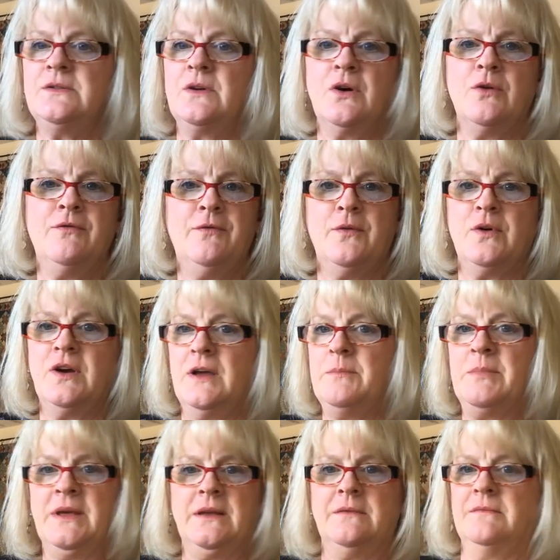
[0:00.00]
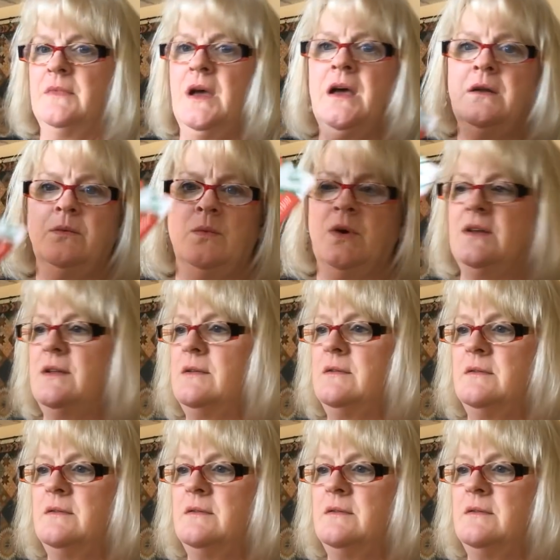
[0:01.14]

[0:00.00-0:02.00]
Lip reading: go for it, but I don't want